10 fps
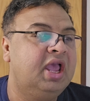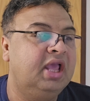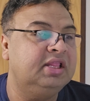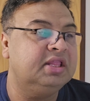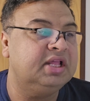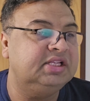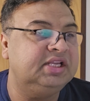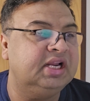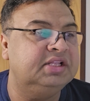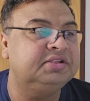and the
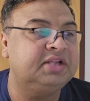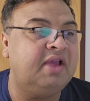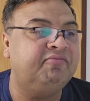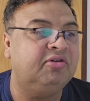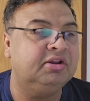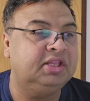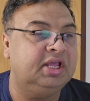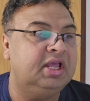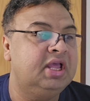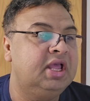surgical step for
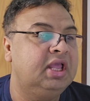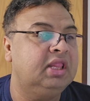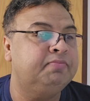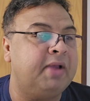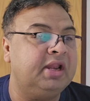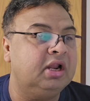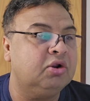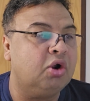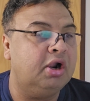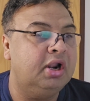the spinal
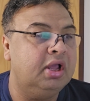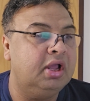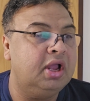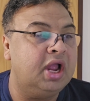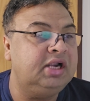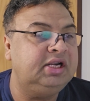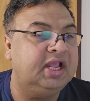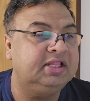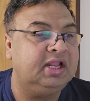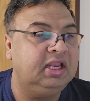cord
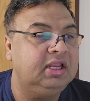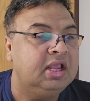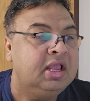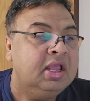untethering